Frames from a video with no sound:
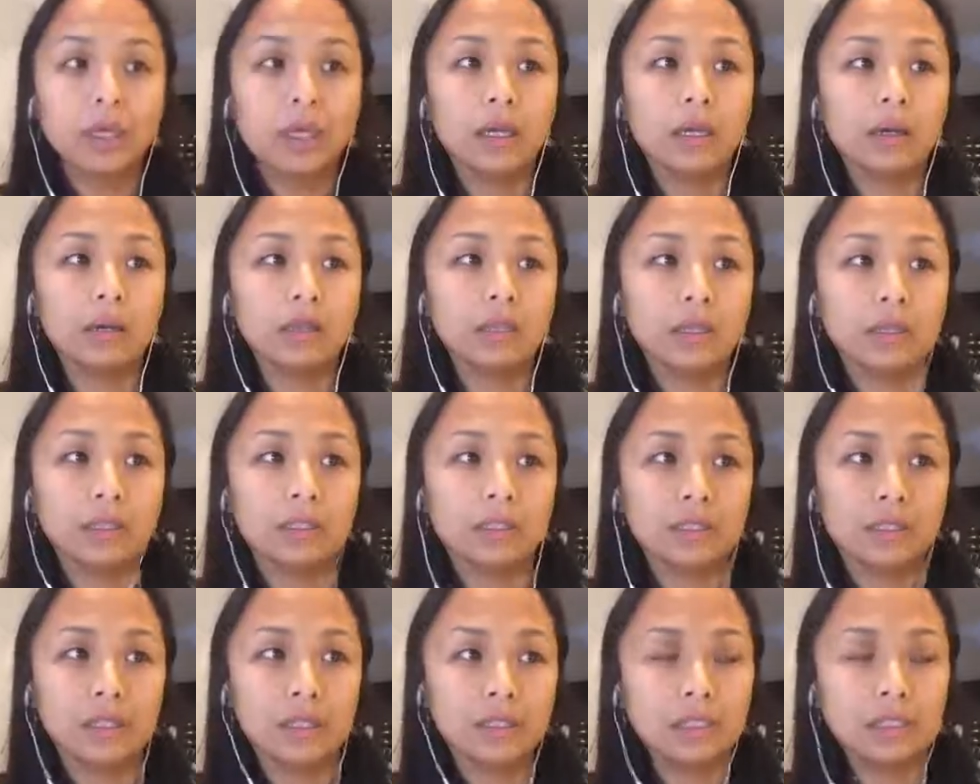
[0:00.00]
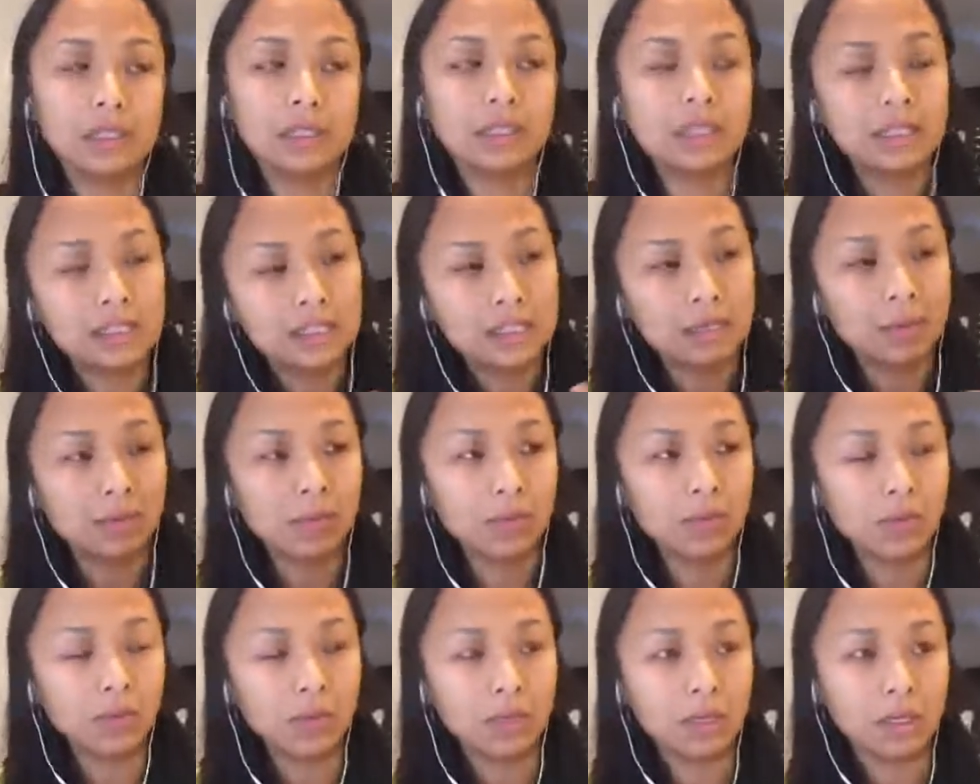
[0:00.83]
Does it need
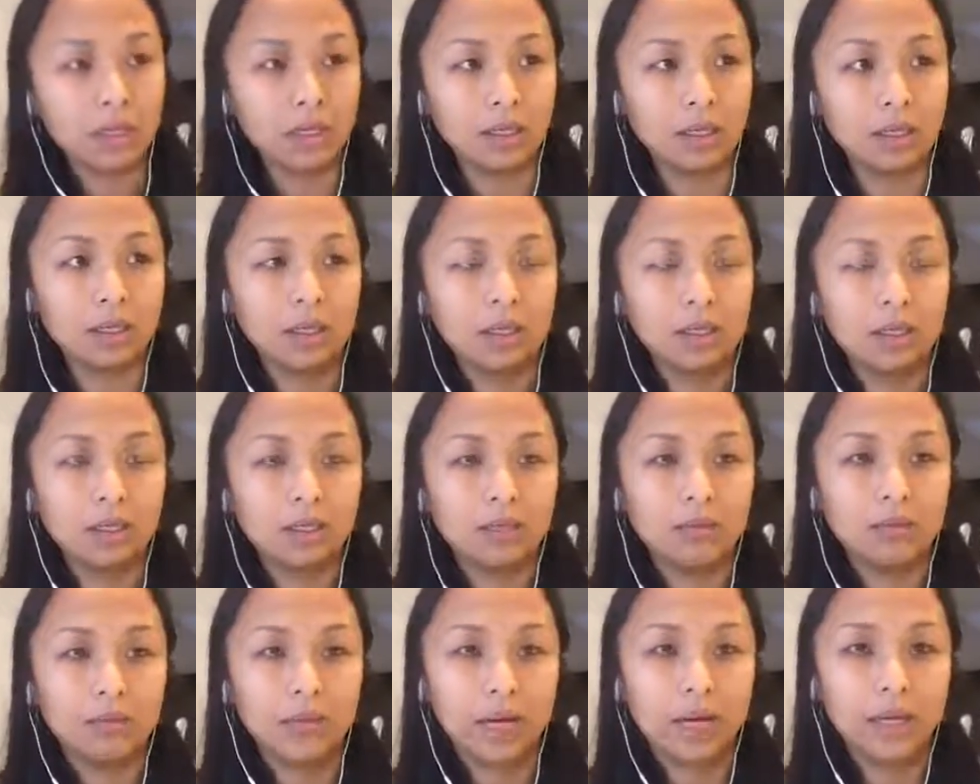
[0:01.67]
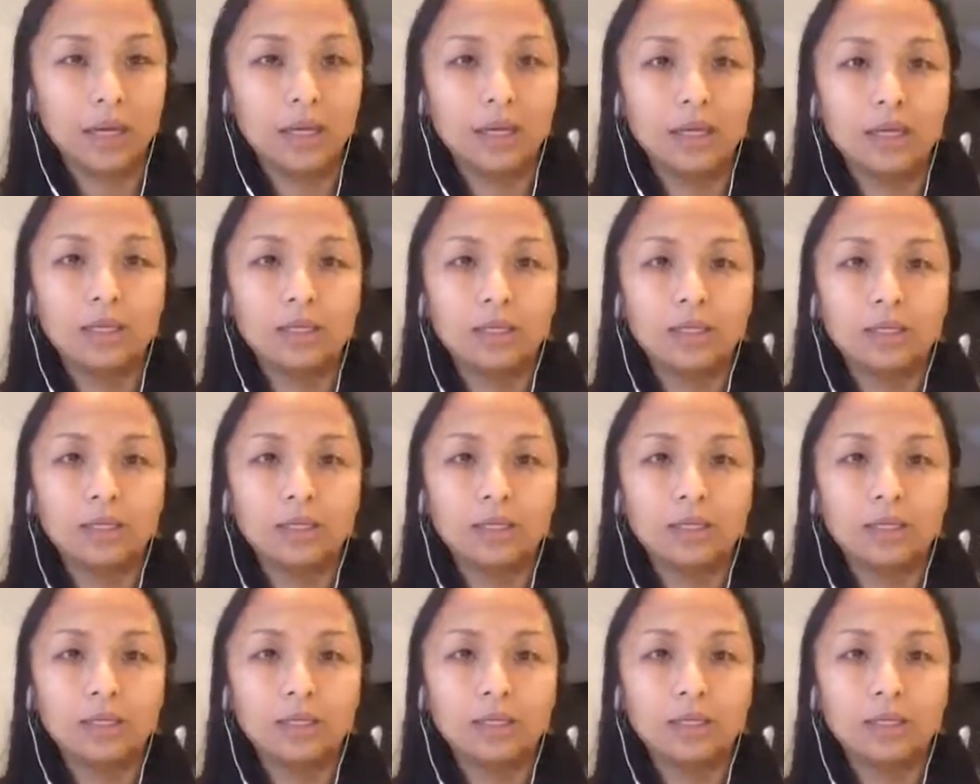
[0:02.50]
some green, right?